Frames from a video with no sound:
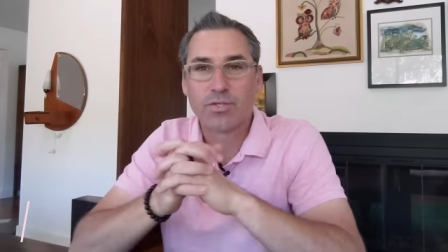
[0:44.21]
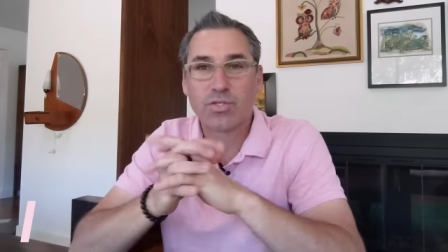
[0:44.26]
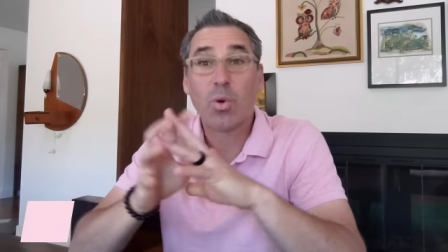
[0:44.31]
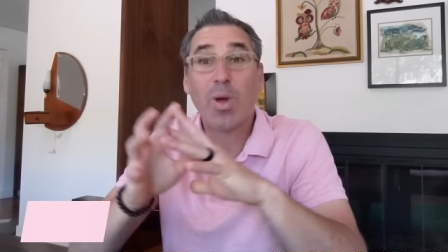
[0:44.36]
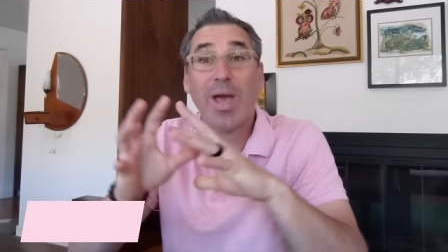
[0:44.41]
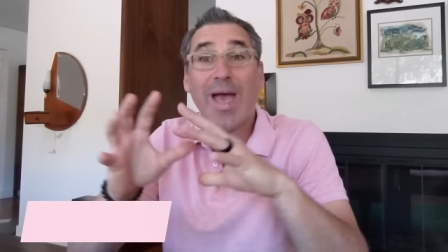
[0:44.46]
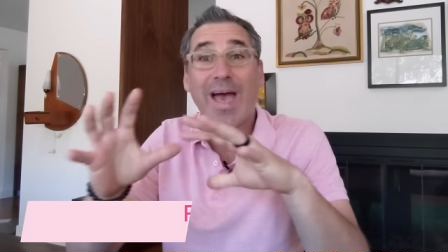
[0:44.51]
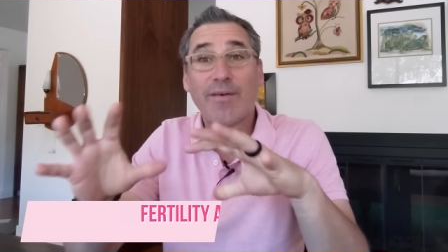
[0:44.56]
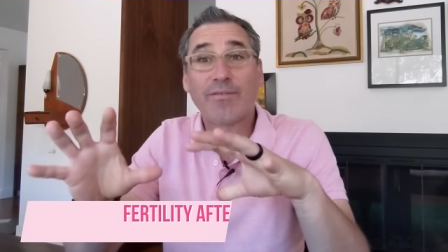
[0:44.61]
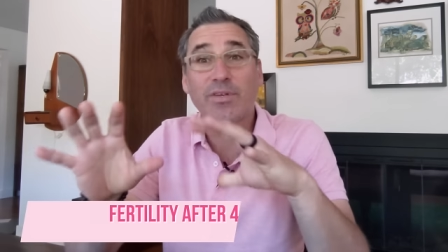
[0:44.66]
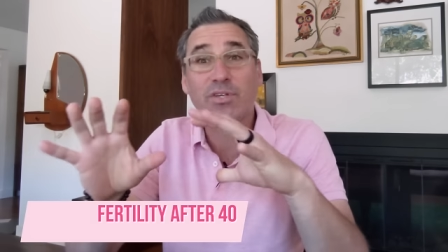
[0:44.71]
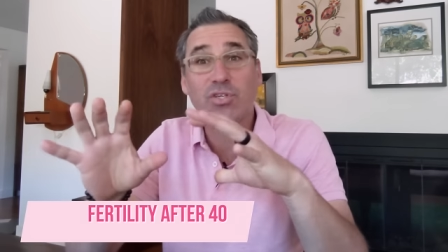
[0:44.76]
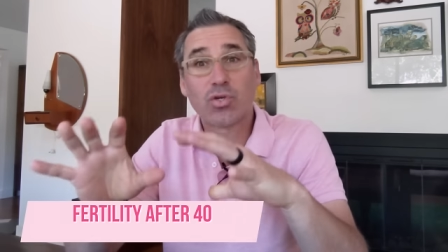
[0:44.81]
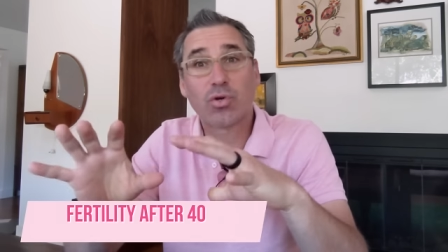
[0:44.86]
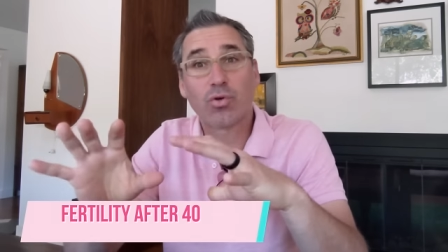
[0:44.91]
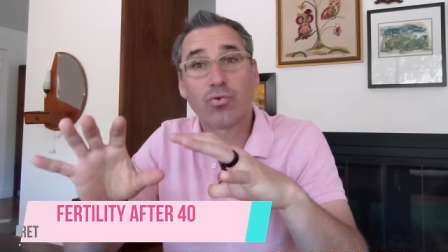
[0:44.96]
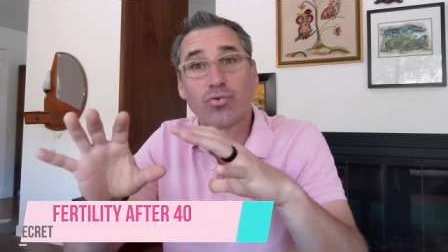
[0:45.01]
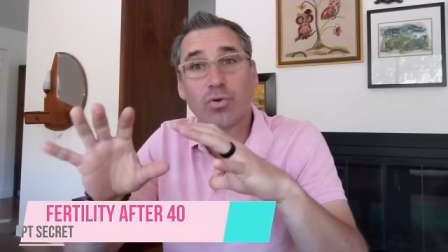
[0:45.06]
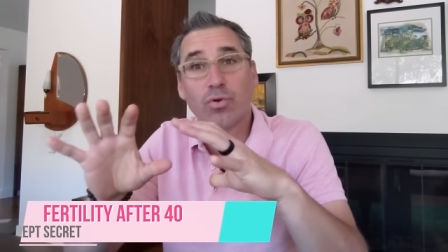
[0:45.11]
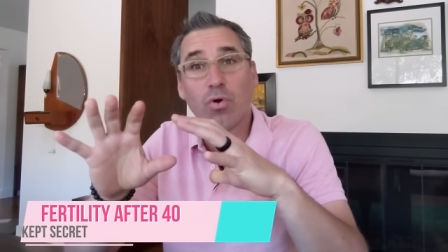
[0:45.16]
So having
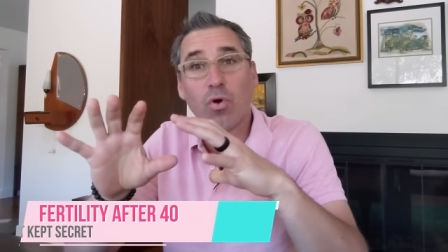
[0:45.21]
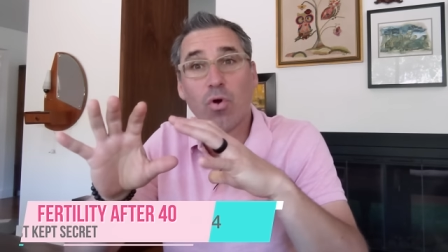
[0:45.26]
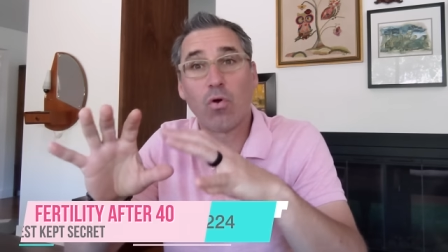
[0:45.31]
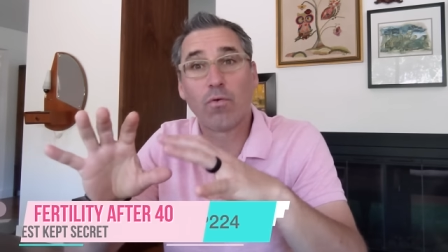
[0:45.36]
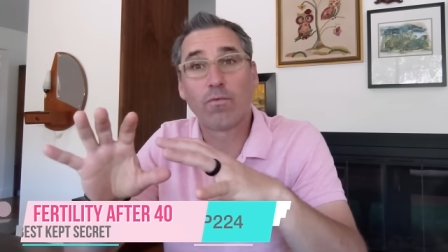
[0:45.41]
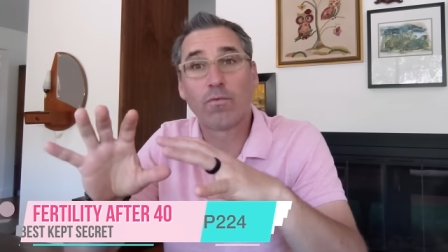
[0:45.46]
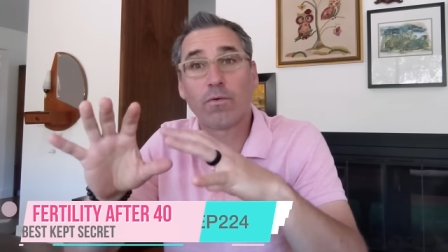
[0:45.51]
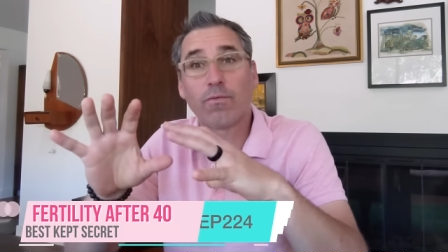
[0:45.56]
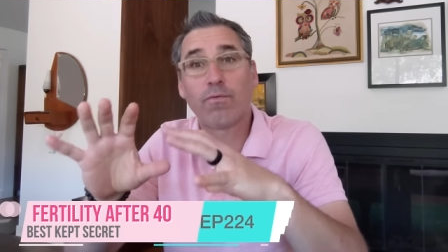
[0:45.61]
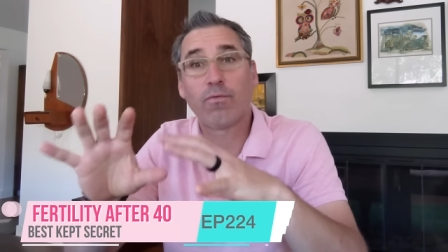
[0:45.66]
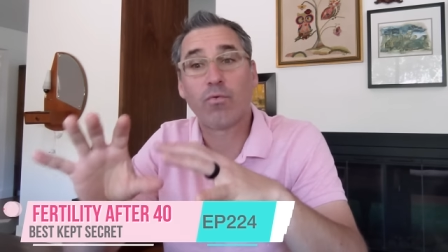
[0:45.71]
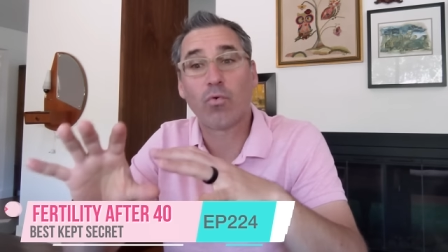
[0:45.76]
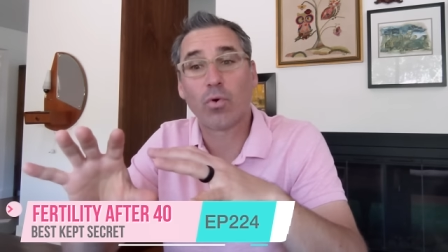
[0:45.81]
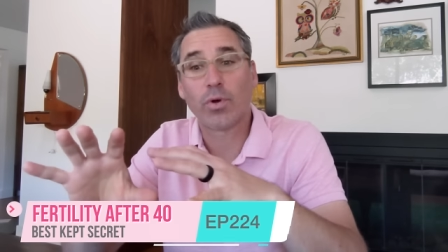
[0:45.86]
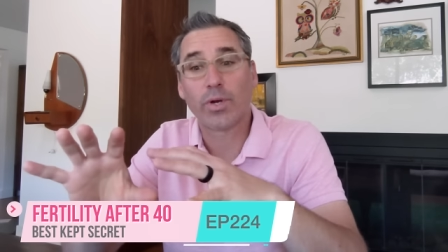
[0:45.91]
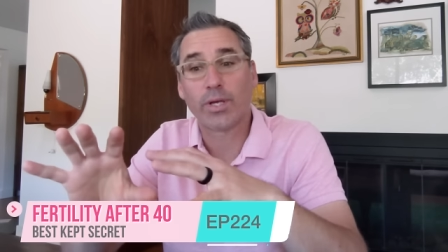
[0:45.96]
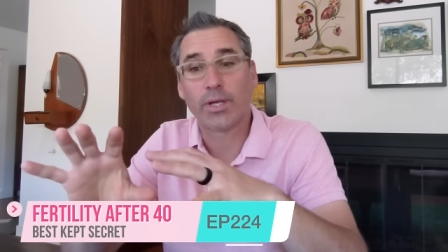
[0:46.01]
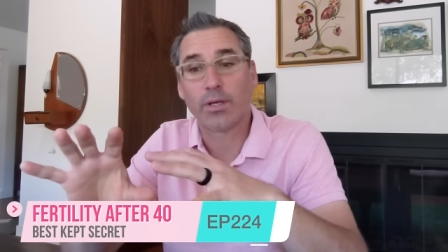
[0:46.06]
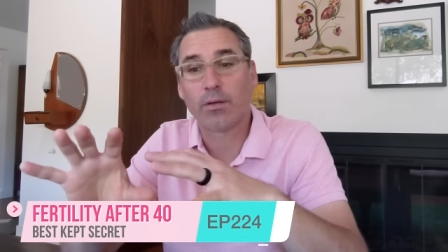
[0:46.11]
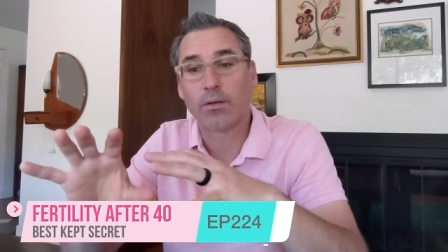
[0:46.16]
children over
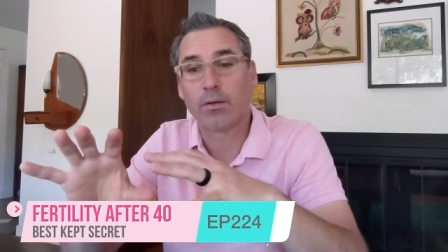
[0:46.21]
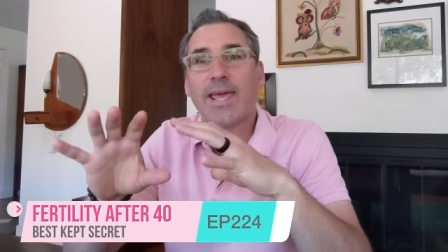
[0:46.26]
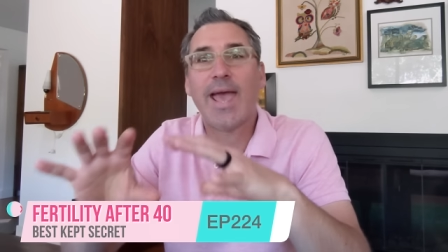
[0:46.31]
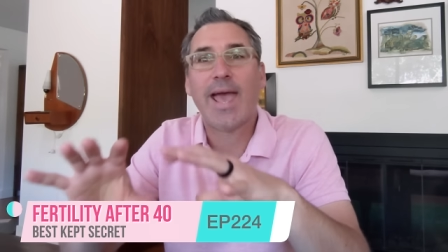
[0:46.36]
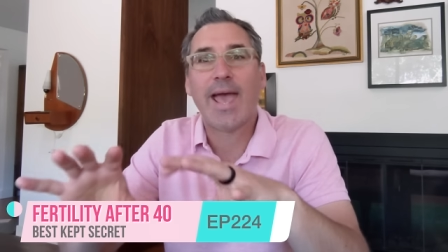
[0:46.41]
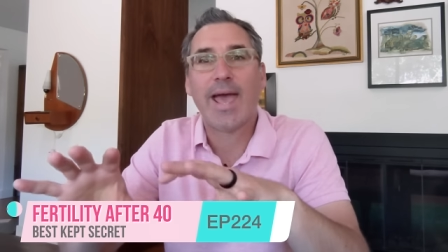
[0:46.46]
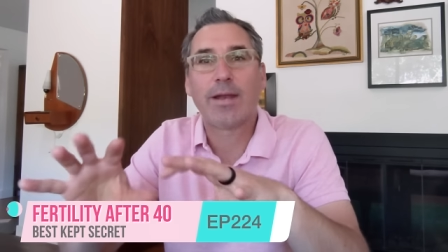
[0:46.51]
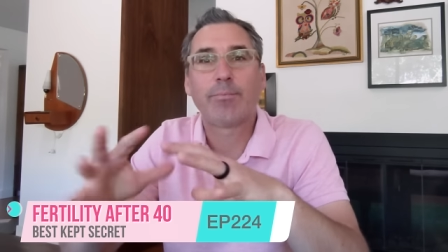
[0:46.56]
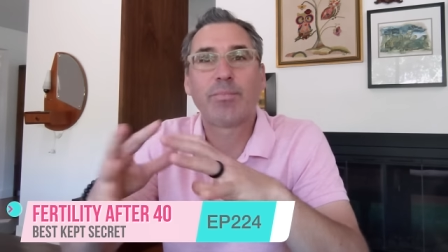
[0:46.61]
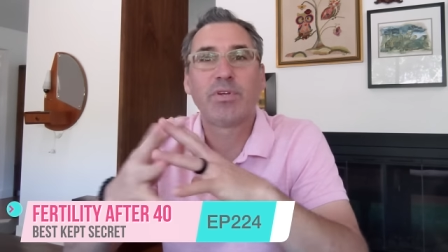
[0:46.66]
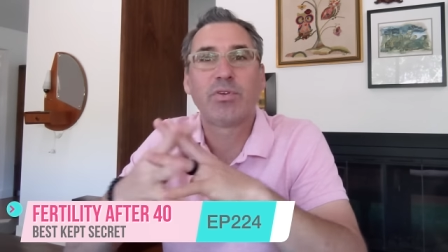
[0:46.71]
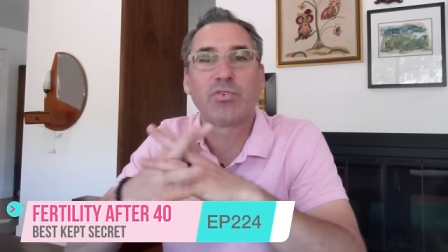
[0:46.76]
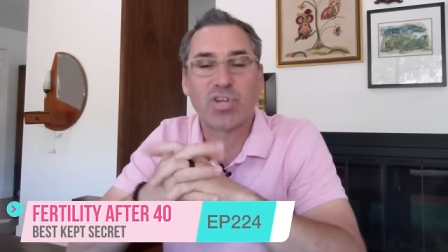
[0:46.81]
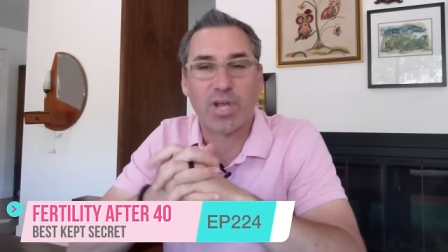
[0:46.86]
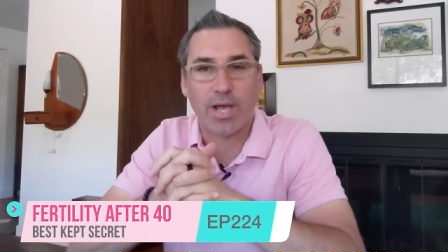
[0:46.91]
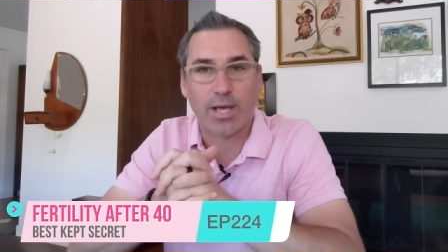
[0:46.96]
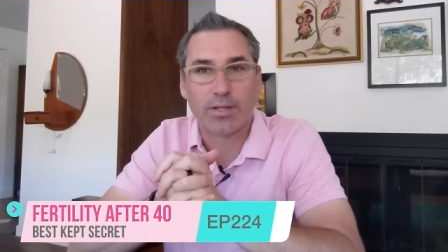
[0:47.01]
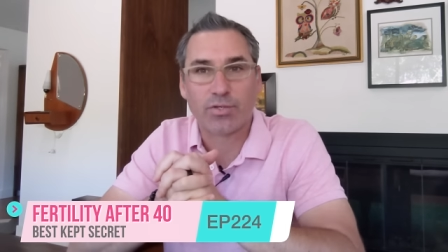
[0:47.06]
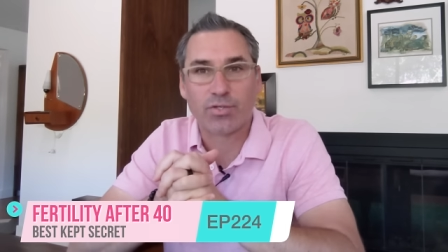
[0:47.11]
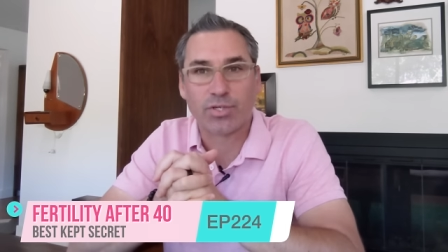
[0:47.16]
40 can be
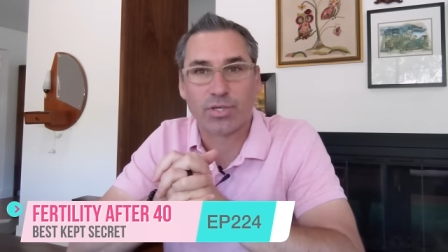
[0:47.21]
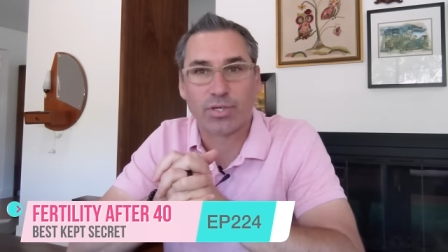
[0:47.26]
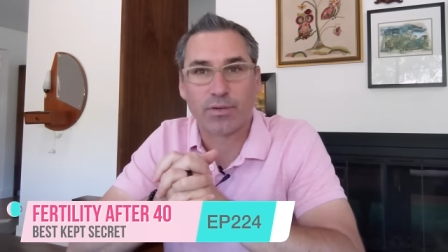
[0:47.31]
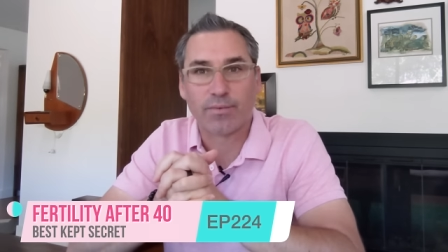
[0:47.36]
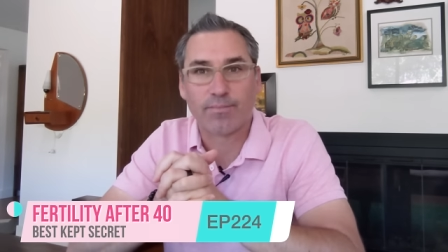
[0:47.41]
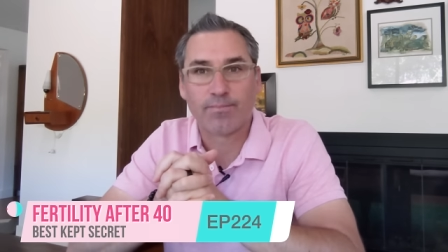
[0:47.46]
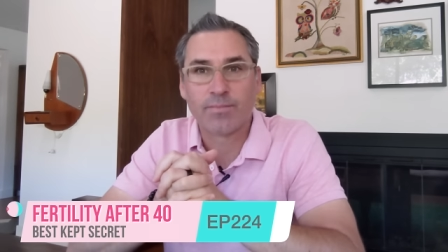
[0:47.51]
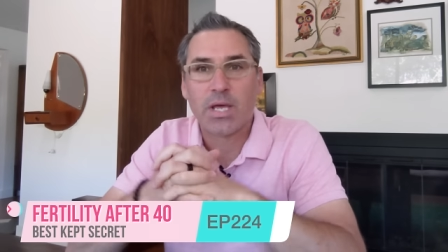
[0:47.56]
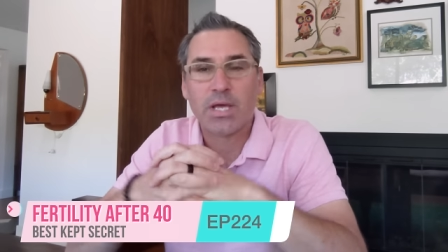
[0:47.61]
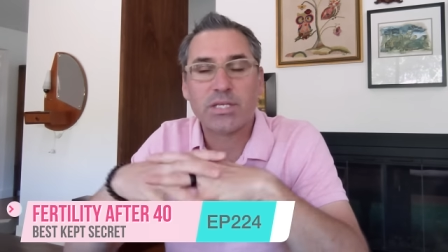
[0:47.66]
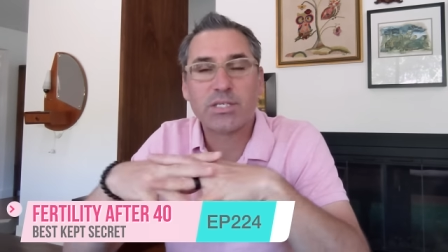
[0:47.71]
challenging,